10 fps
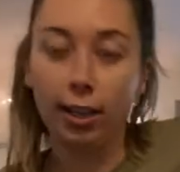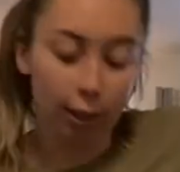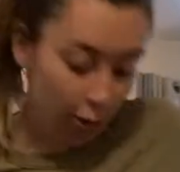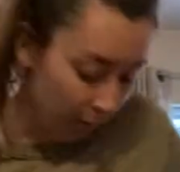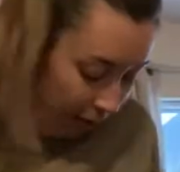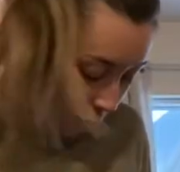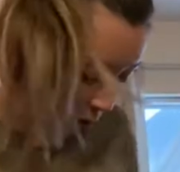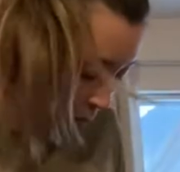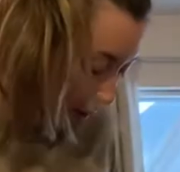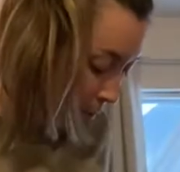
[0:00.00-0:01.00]
to because you have
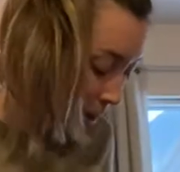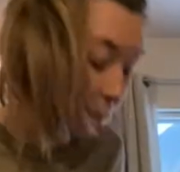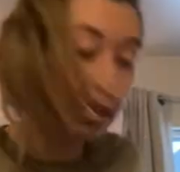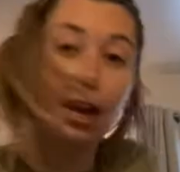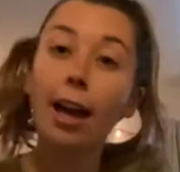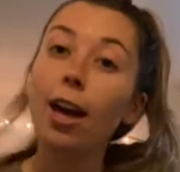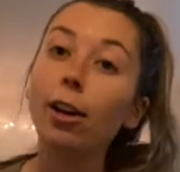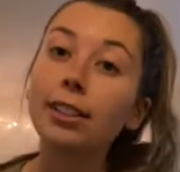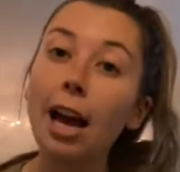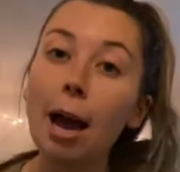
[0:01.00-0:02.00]
to wear your belt at all
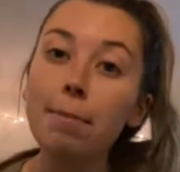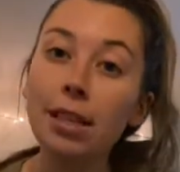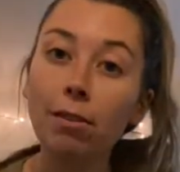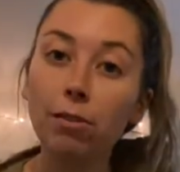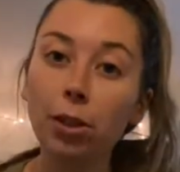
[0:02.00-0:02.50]
times, even if your